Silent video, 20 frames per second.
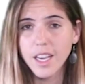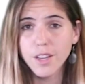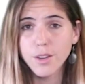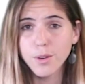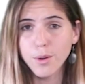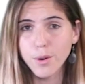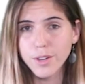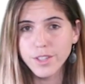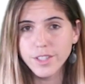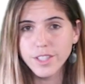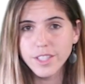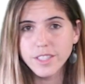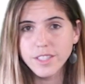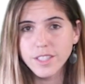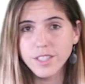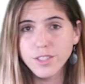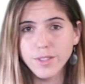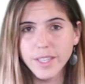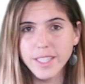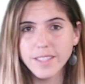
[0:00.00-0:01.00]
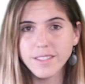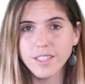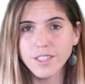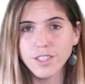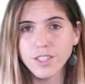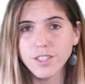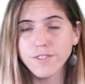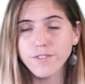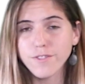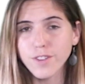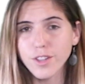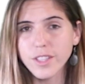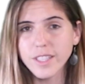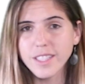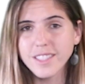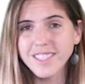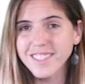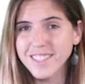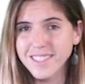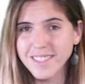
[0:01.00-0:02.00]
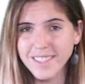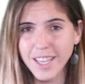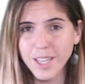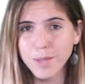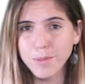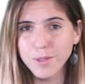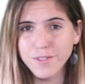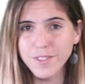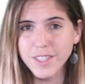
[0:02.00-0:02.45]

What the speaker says: In order to transition fully to sustainable